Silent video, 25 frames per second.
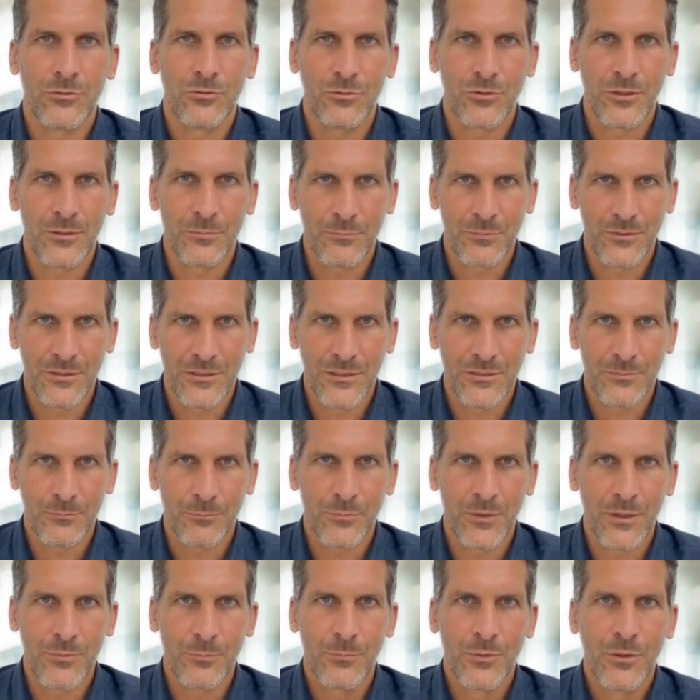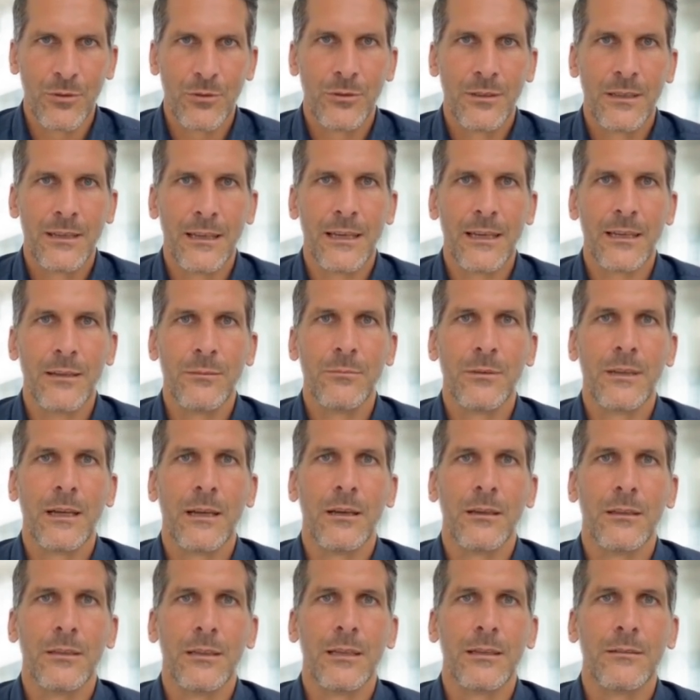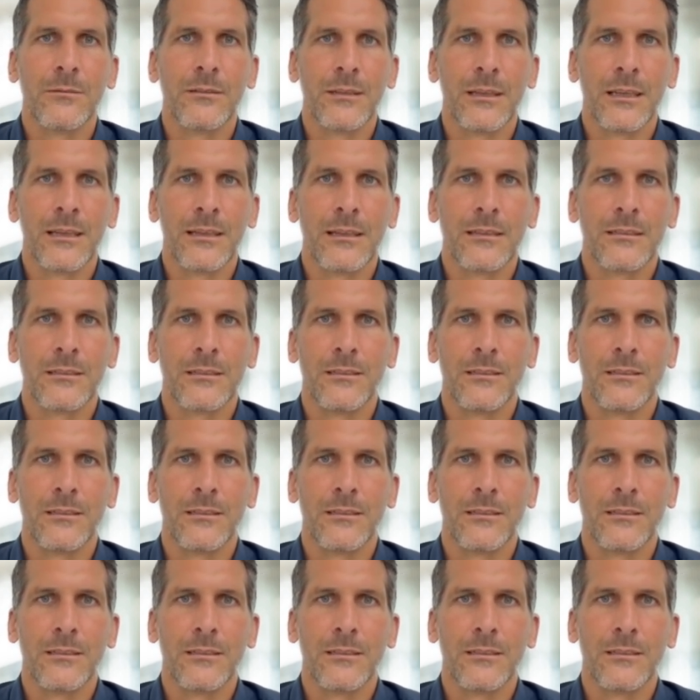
Treatment is primarily aimed at alleviating